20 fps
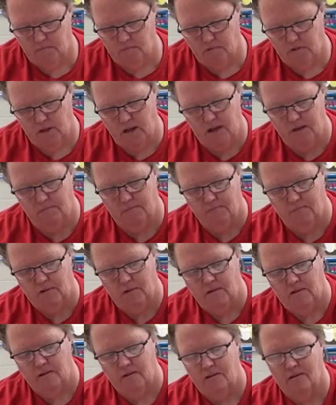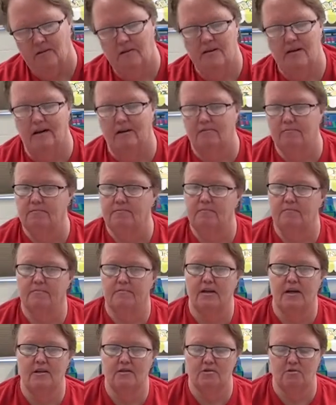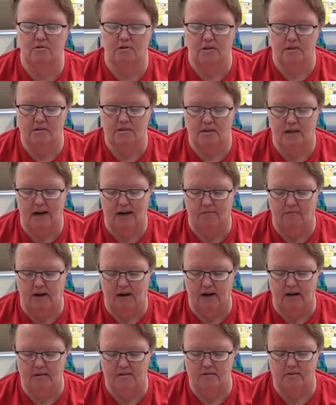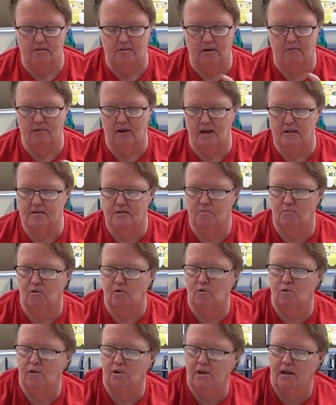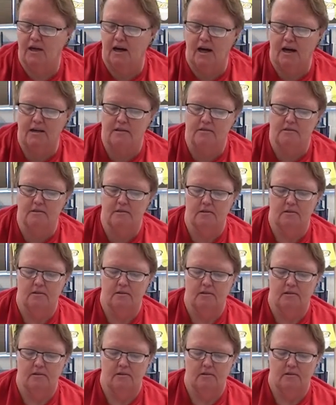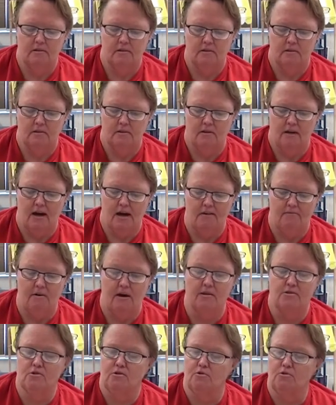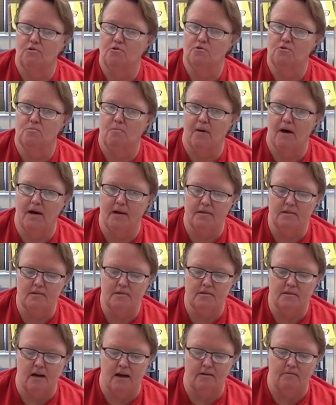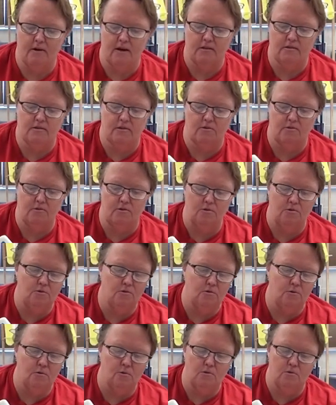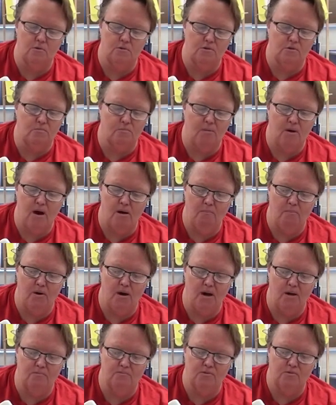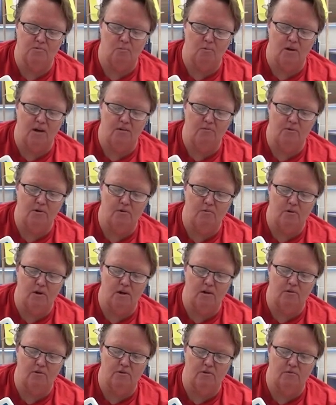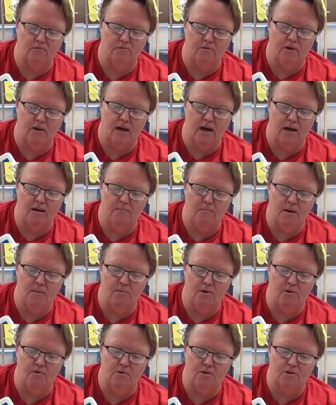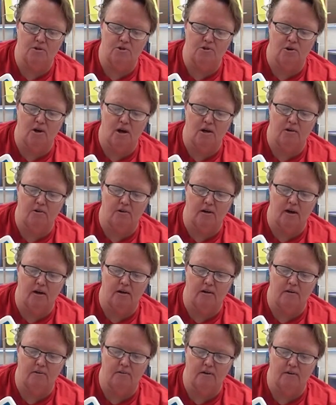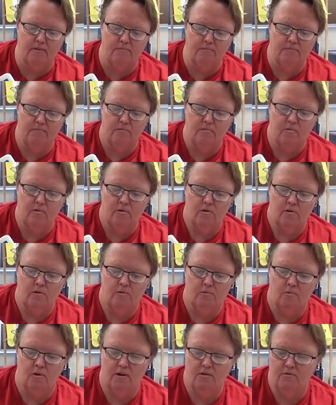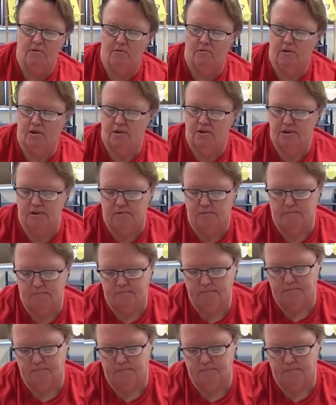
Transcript: Okay, now dinosaur needs to have eyes, so I've got some googly eyes. I've also used buttons. I've also used pom-poms, whatever you want to do for an eye. Maybe you just draw your eye on there. Whatever you want to do.